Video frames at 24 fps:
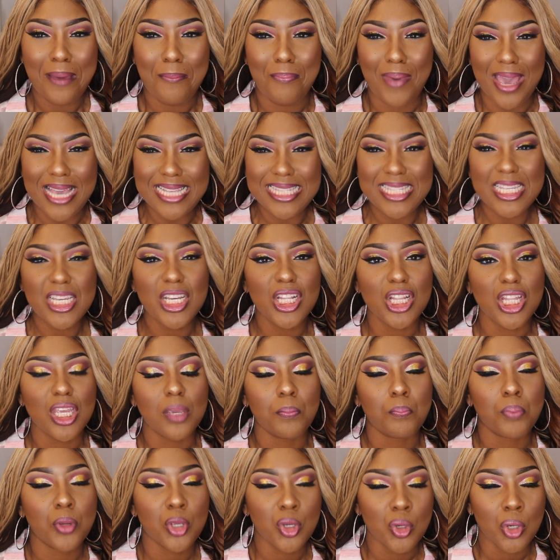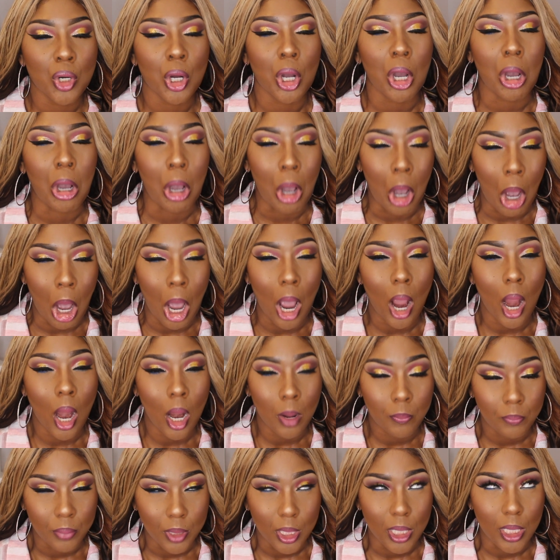basically pure
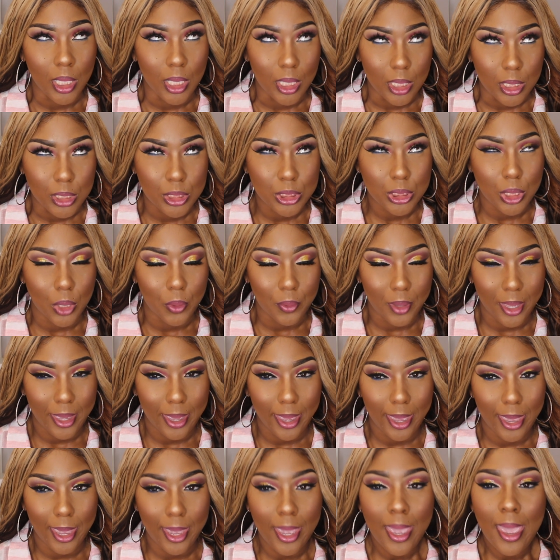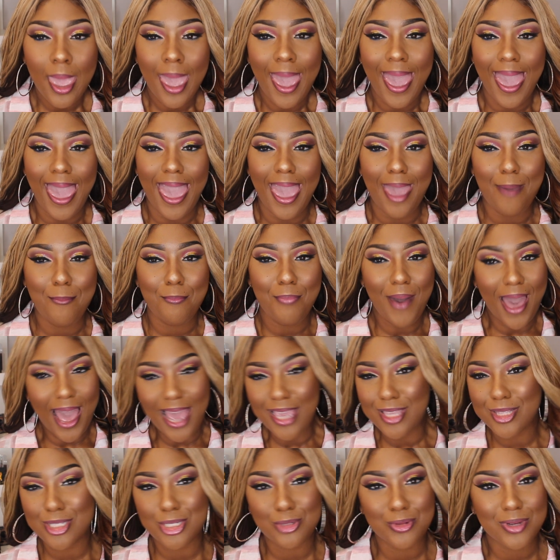garbage okay and
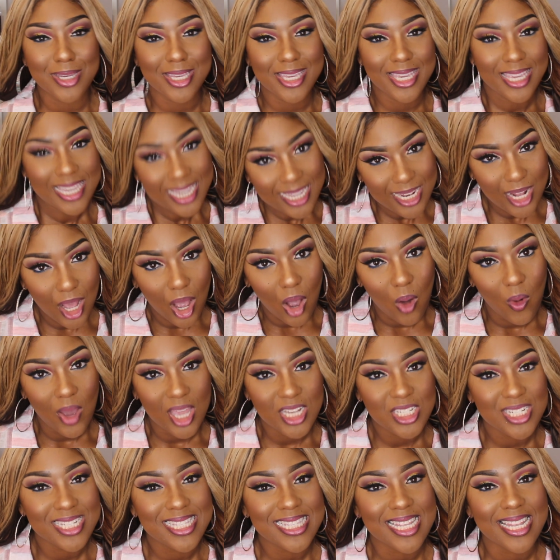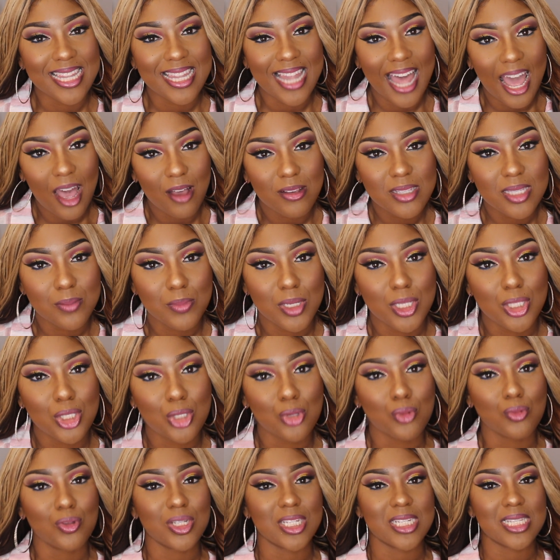by doing keto it just allows me
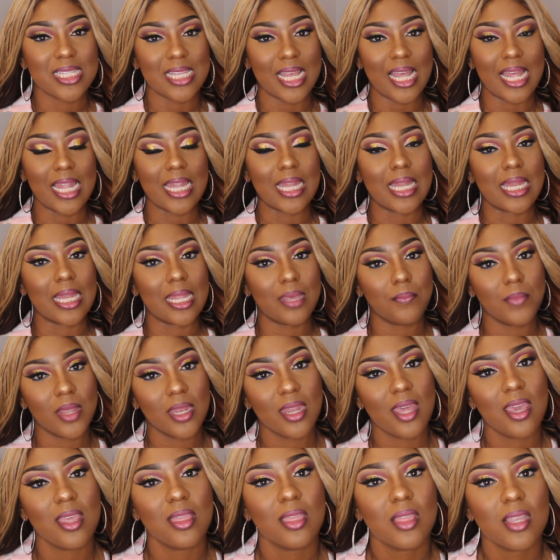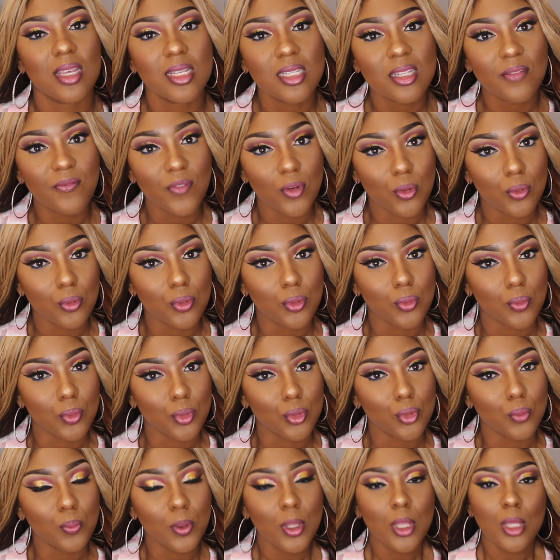to just eliminate this food
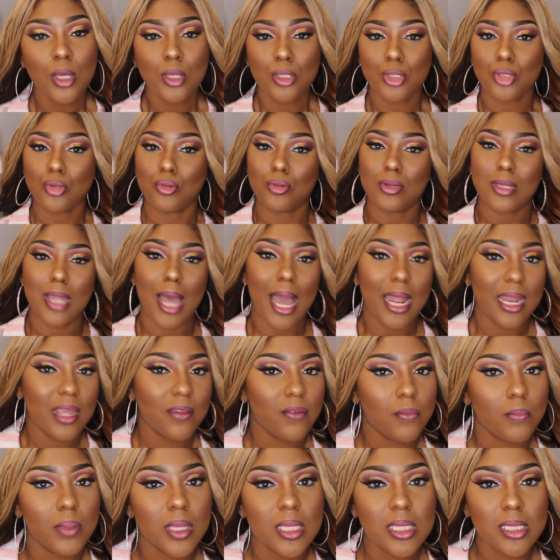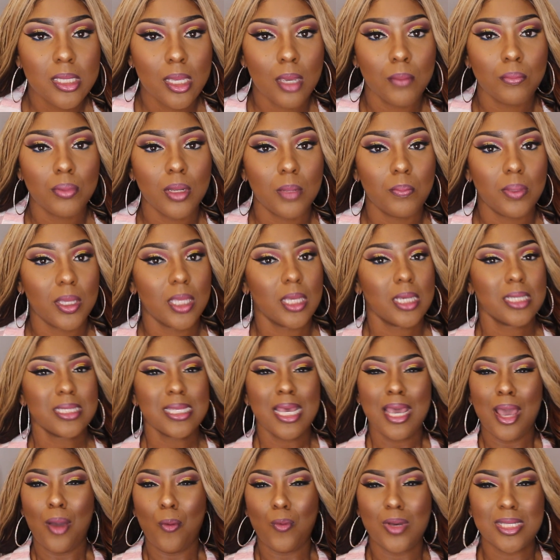group to not even be tempted because
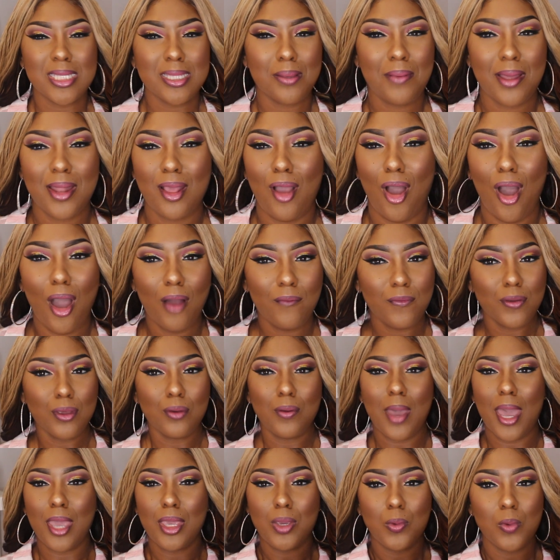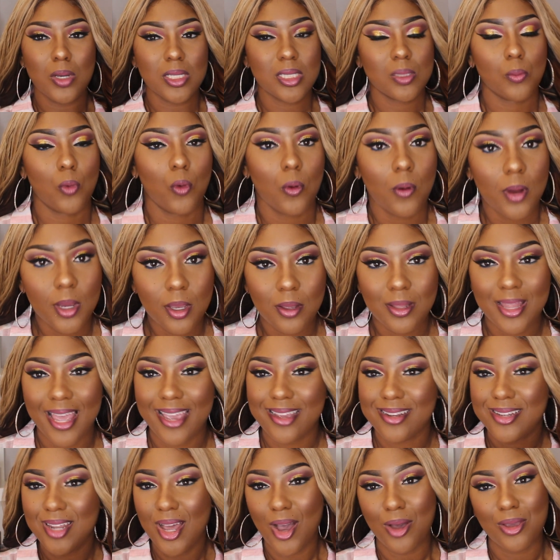when somebody offer you hey you want some oreo
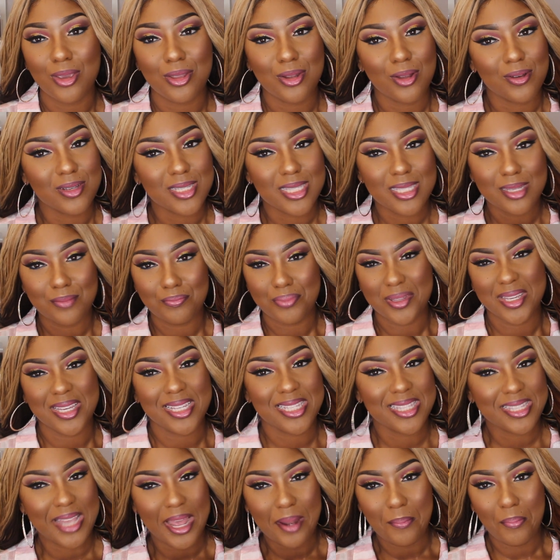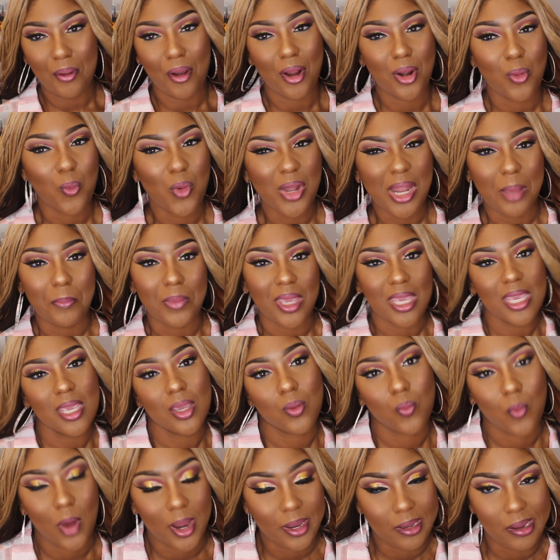like no you know simply it's not a part of what i'm
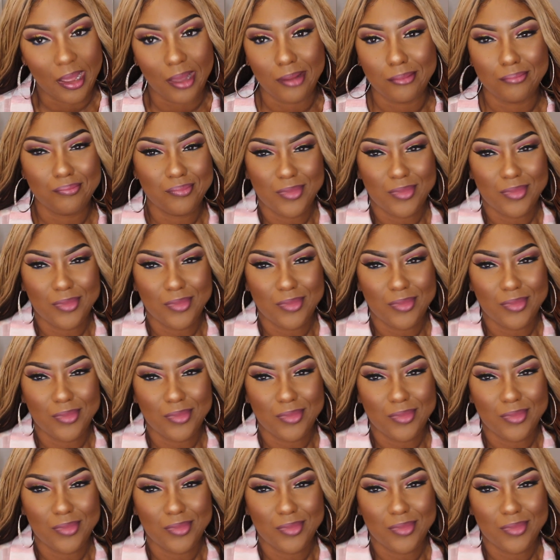eating right now